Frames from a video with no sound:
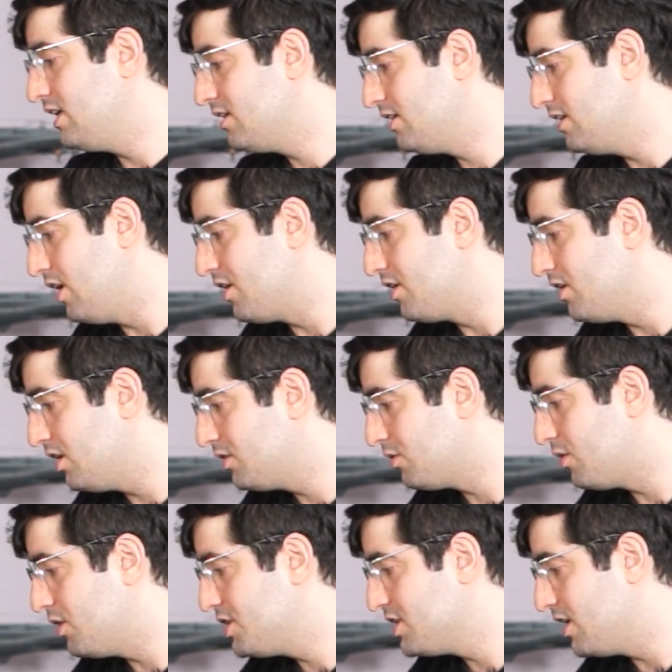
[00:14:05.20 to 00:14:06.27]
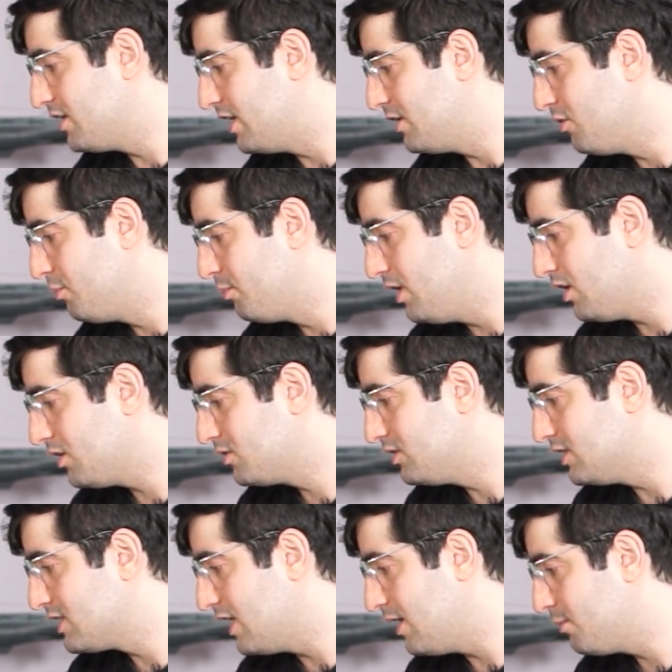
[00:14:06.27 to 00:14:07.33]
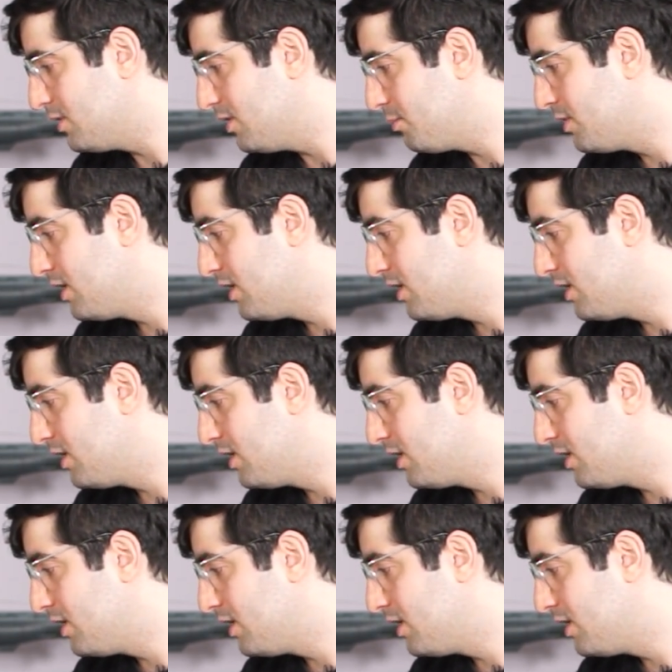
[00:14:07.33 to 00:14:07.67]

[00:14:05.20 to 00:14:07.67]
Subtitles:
they are not original. They don't belong to this laptop.